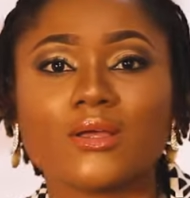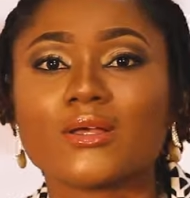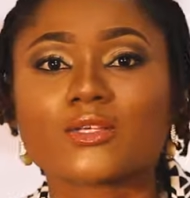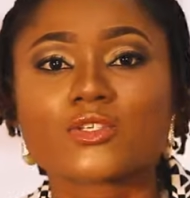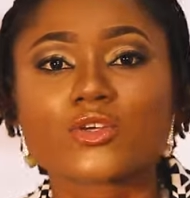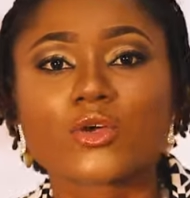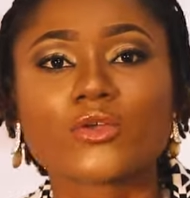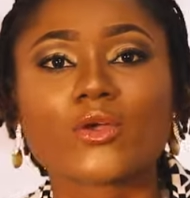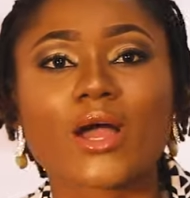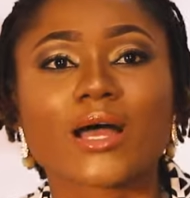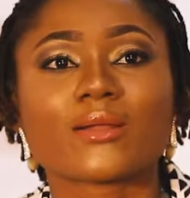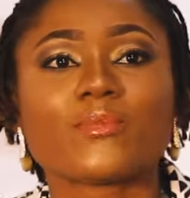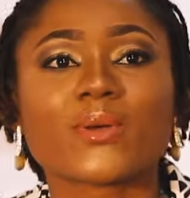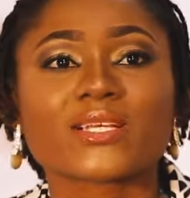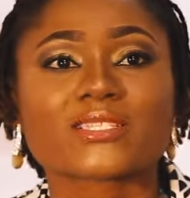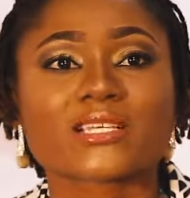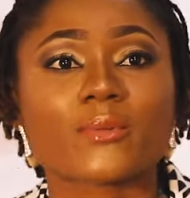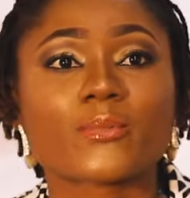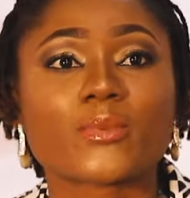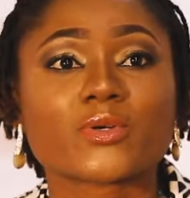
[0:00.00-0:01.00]
So you had
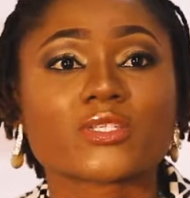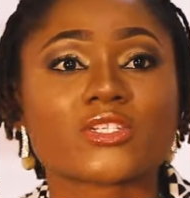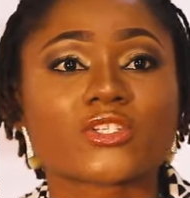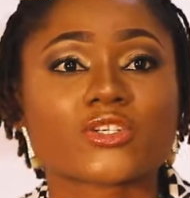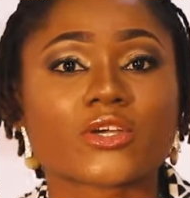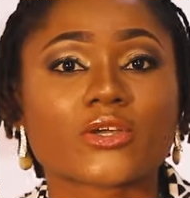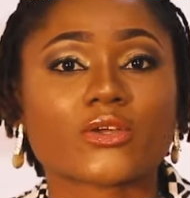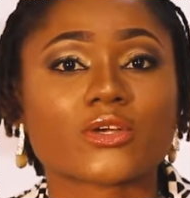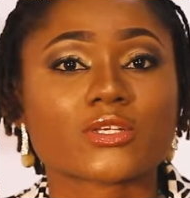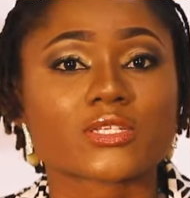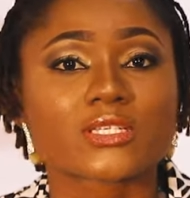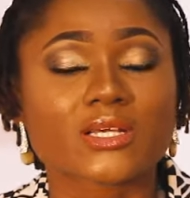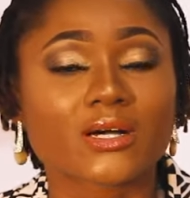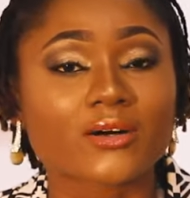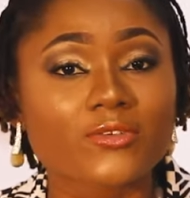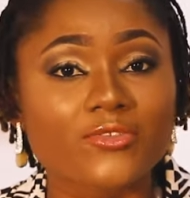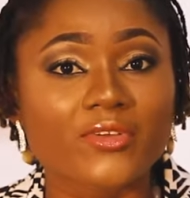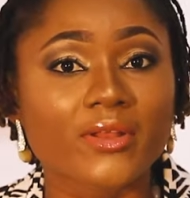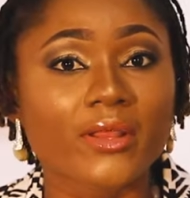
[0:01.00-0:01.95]
better position yourself